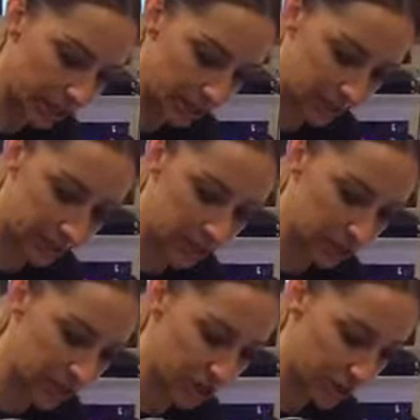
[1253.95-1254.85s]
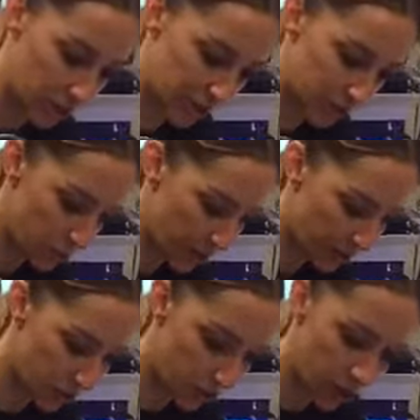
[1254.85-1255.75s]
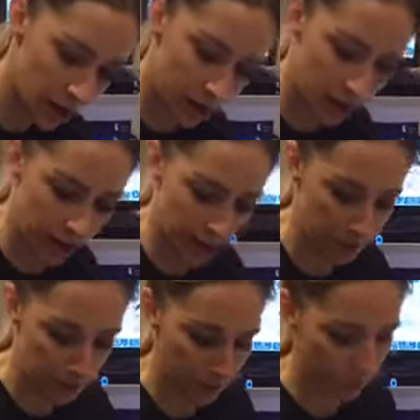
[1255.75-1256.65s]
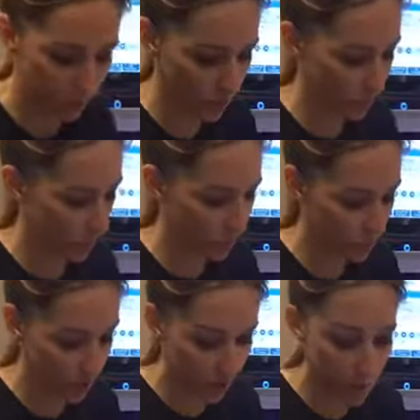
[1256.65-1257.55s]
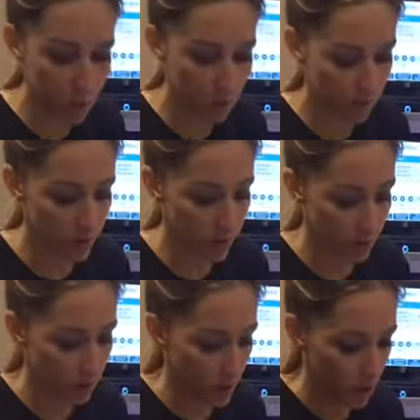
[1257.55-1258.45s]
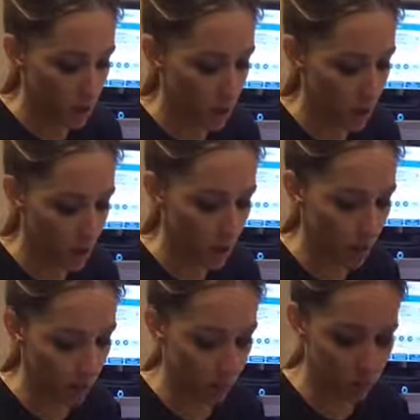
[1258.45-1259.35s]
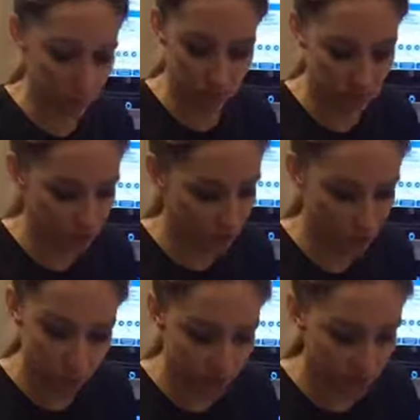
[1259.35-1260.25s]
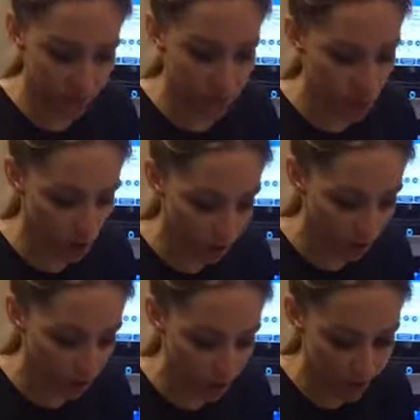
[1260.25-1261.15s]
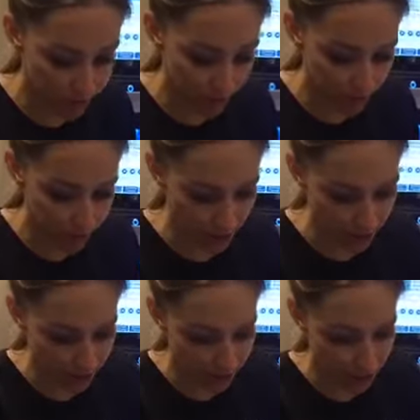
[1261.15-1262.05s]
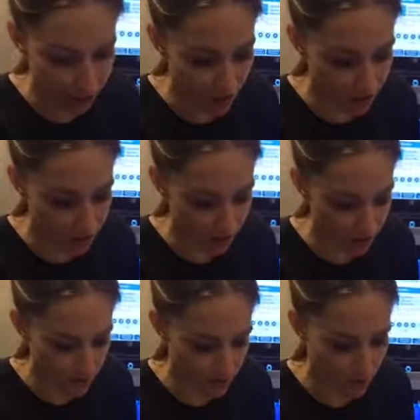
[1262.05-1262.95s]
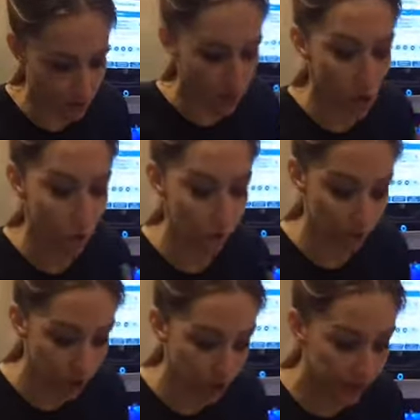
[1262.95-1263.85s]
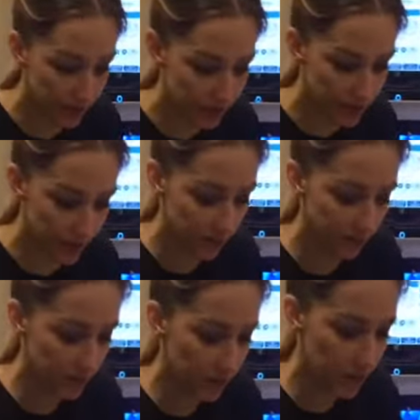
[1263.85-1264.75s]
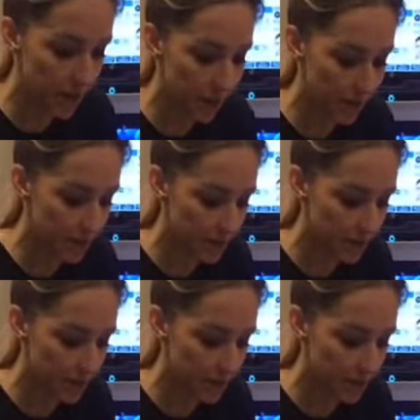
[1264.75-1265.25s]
discoloration whatsoever. Even with the chemical peel, there's no risk of burning your skin, and the extractions are very effective, yet,